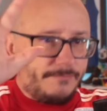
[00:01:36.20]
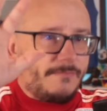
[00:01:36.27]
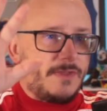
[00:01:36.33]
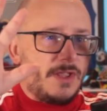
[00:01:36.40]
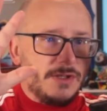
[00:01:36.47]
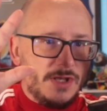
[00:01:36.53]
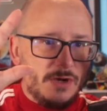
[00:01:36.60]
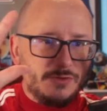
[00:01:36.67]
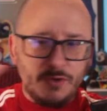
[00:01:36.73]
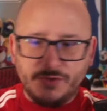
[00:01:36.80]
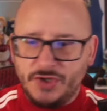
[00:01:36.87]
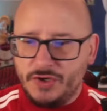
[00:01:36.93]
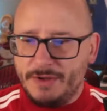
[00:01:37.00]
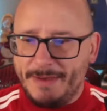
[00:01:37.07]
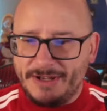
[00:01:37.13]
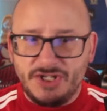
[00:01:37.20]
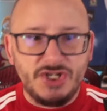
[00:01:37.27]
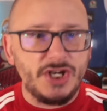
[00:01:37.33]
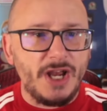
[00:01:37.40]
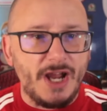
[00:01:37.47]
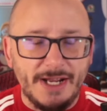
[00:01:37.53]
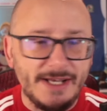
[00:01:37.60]
You know, don't shoot the
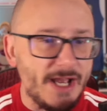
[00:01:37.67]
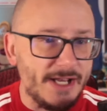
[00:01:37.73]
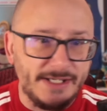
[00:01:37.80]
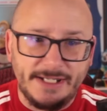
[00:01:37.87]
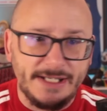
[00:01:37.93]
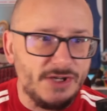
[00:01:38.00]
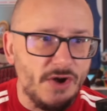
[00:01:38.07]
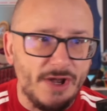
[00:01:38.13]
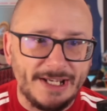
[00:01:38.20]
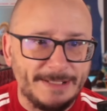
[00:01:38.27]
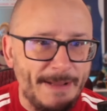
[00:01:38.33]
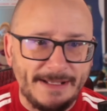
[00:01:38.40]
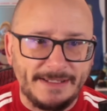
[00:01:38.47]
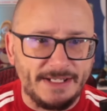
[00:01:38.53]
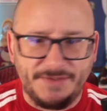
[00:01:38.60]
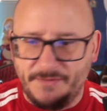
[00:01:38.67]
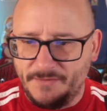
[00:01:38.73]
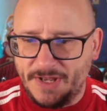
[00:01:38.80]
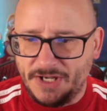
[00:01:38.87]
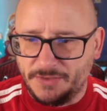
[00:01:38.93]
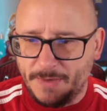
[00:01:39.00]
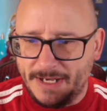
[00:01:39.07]
messenger. I, I did not expect this from
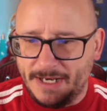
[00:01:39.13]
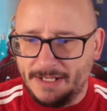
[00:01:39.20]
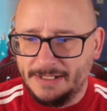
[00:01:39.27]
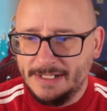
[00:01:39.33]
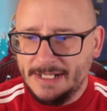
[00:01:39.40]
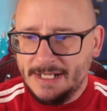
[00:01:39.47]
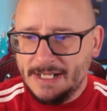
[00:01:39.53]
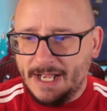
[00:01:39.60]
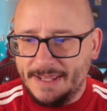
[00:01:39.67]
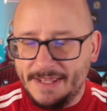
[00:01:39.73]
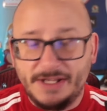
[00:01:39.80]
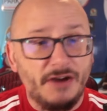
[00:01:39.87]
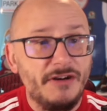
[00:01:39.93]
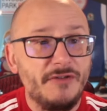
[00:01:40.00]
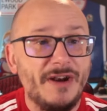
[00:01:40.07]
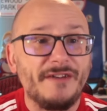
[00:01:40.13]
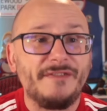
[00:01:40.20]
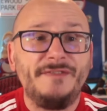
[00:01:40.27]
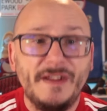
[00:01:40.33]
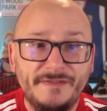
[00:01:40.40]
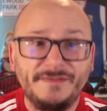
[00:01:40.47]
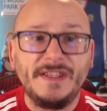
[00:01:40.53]
Venezuela. And they're currently ranked
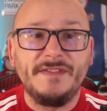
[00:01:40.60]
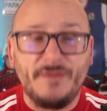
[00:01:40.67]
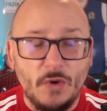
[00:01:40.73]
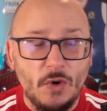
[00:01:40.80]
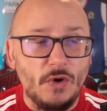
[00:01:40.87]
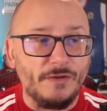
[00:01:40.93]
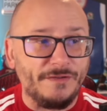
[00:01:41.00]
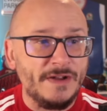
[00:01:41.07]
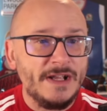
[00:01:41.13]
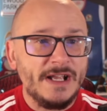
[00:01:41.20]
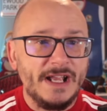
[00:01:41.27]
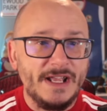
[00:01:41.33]
fifty-fourth in